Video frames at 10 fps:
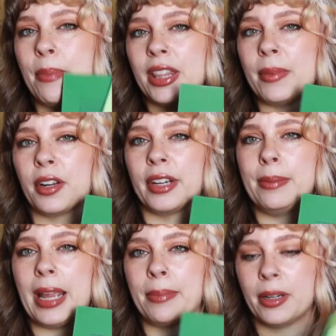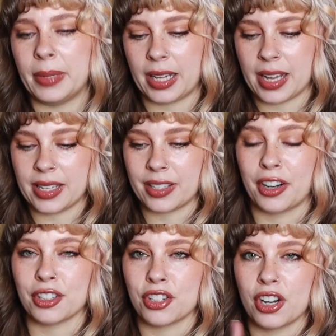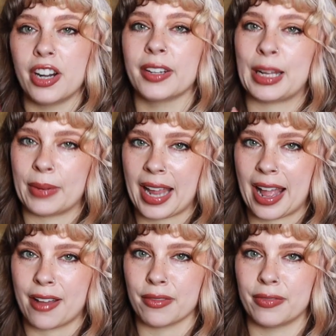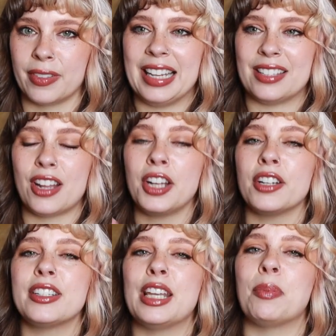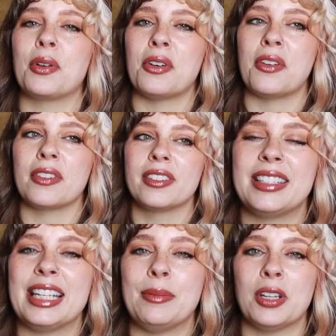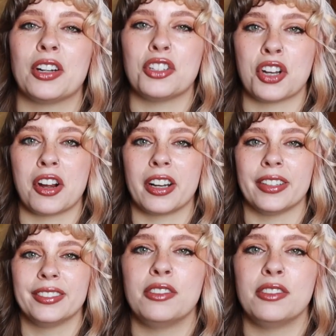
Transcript: I put them on green paper because our jar that we have is not your typical TBR jar